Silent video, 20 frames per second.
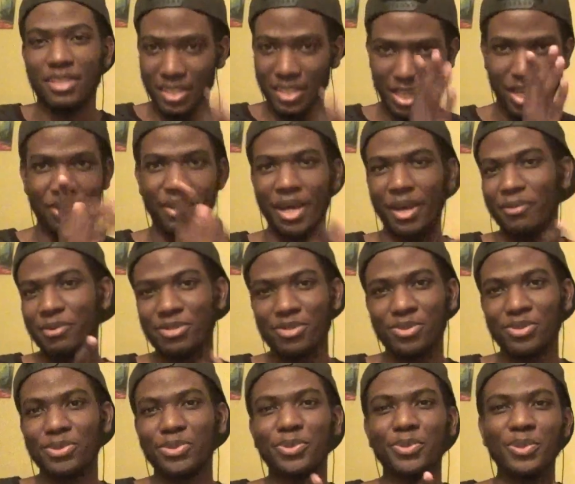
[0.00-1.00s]
Now that was
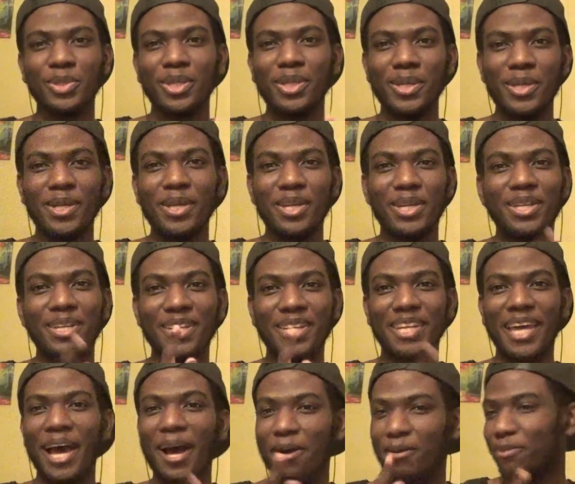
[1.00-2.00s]
cool.
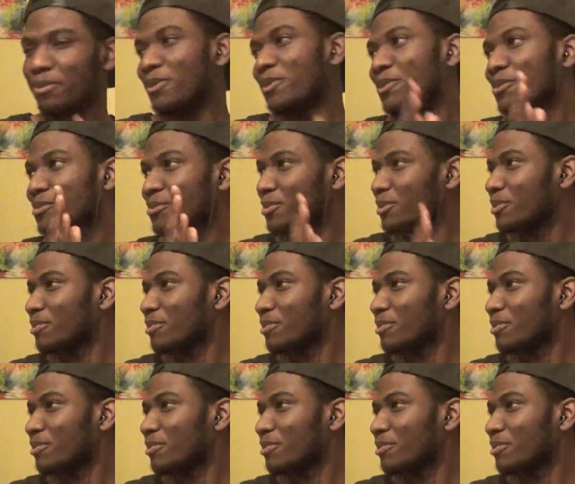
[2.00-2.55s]
That was